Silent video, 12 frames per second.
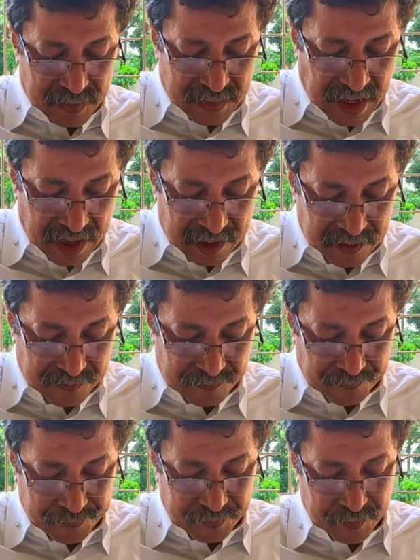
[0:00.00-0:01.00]
Then,
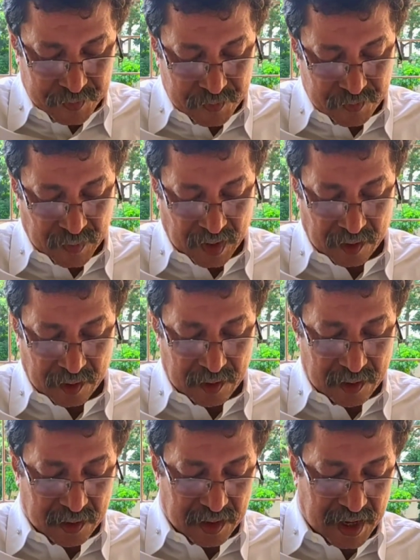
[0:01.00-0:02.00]

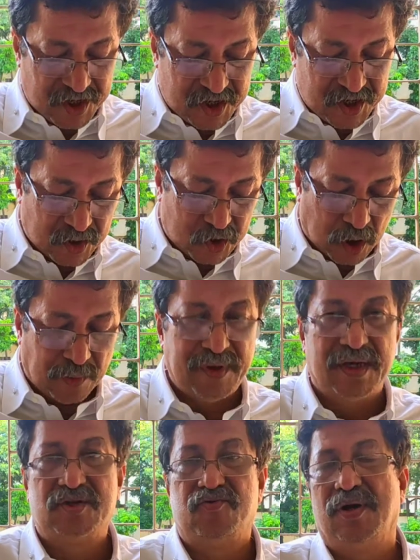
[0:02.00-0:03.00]
nature of the job,
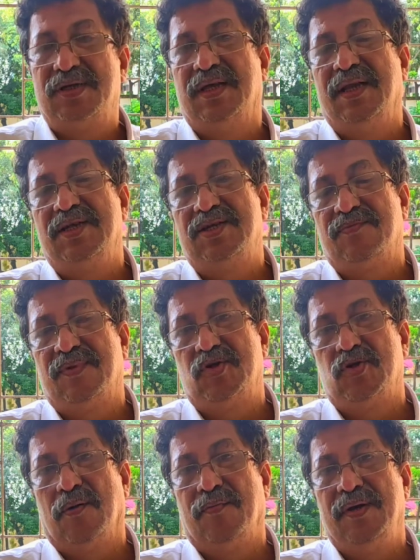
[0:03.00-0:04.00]
yes, what is the nature of the
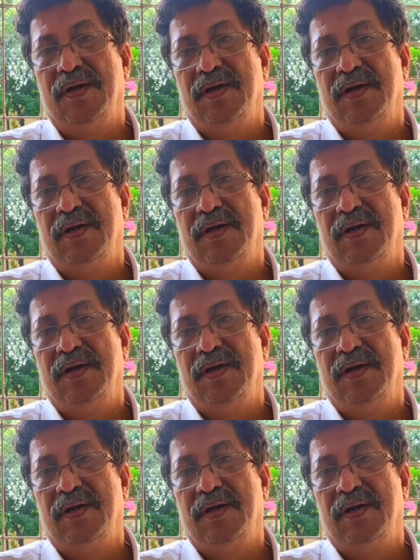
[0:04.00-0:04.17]
job?